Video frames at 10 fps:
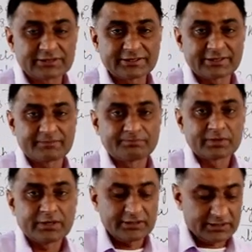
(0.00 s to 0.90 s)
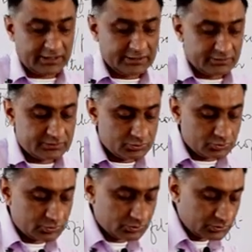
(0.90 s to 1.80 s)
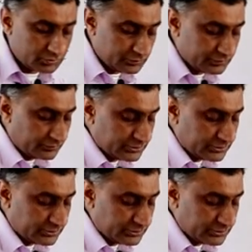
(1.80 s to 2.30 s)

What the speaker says: written in order to,